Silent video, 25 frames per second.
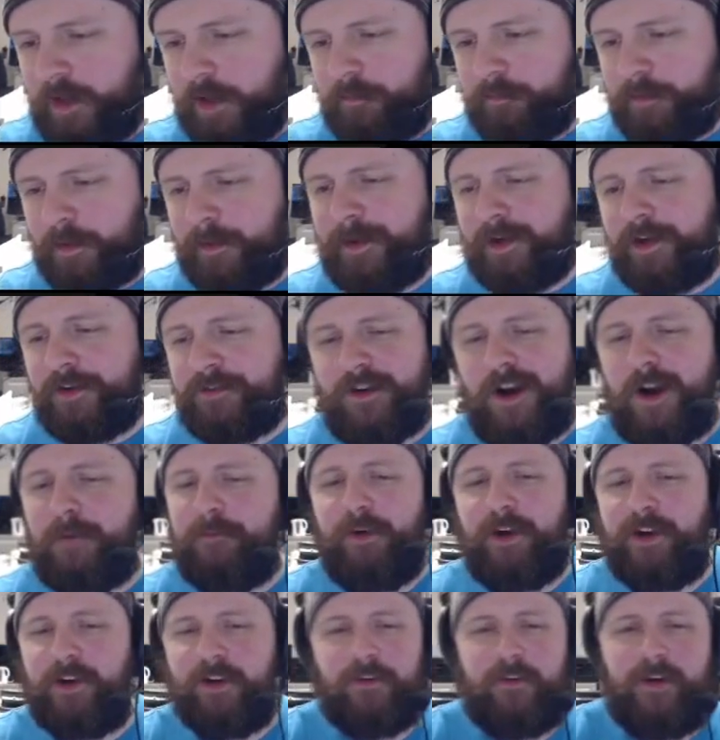But I'm not going to draw a
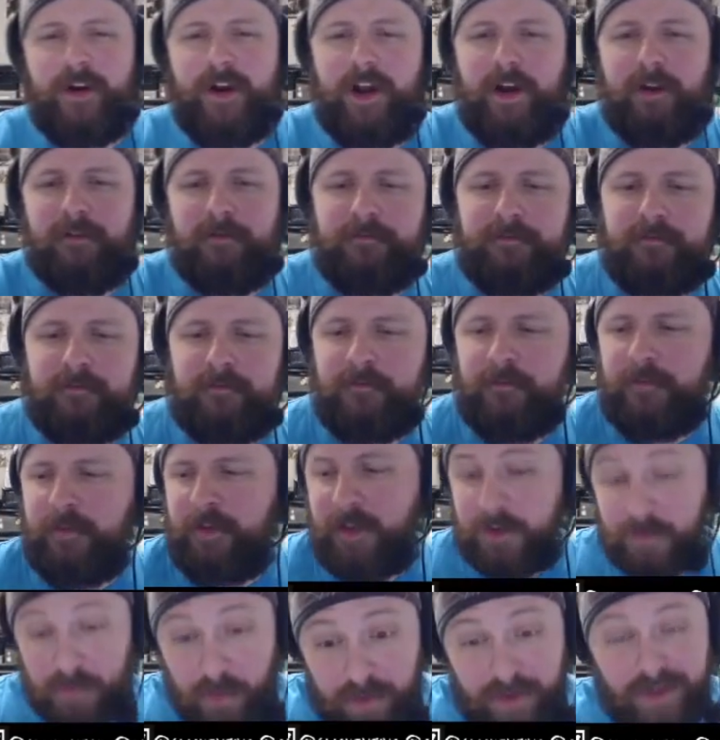pretty girl right now.
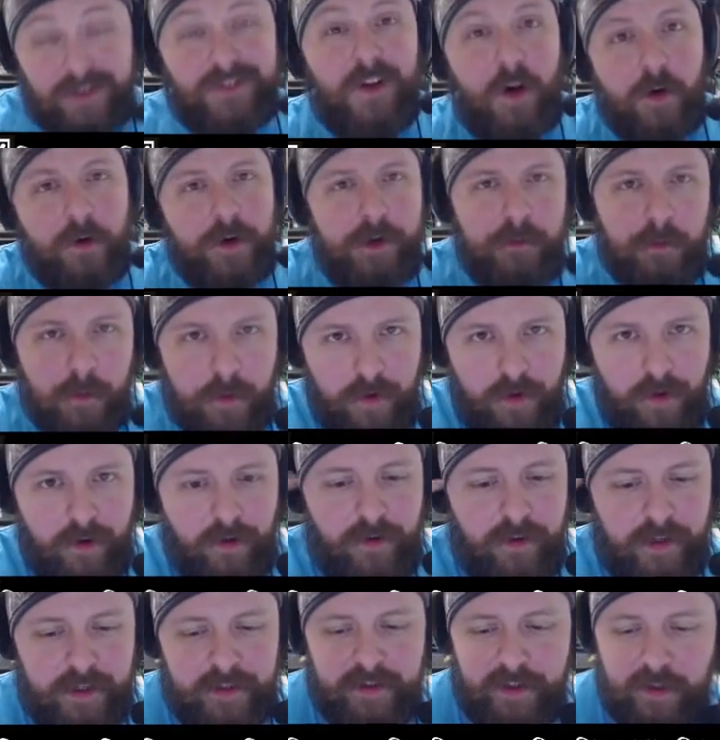Because we're working on Loki. We're working on
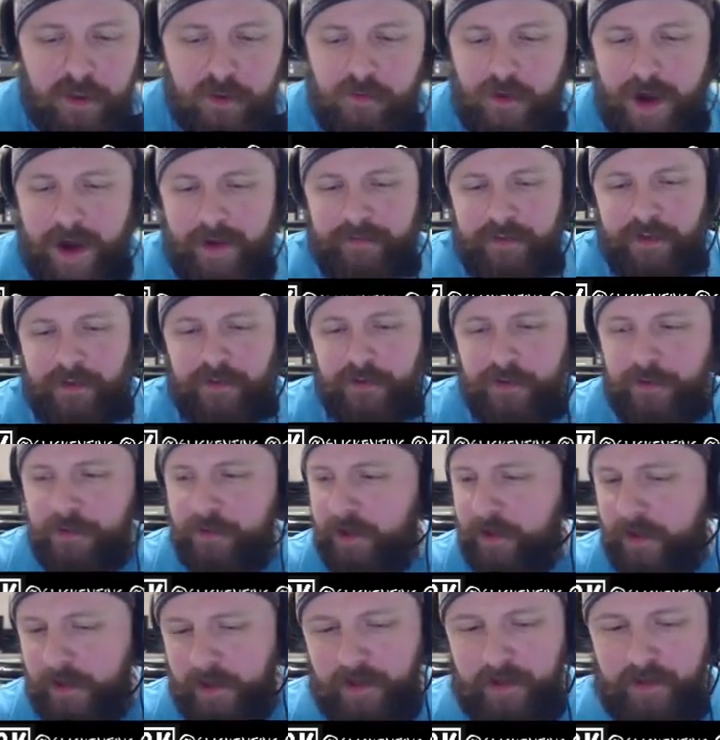our like little crafty dude.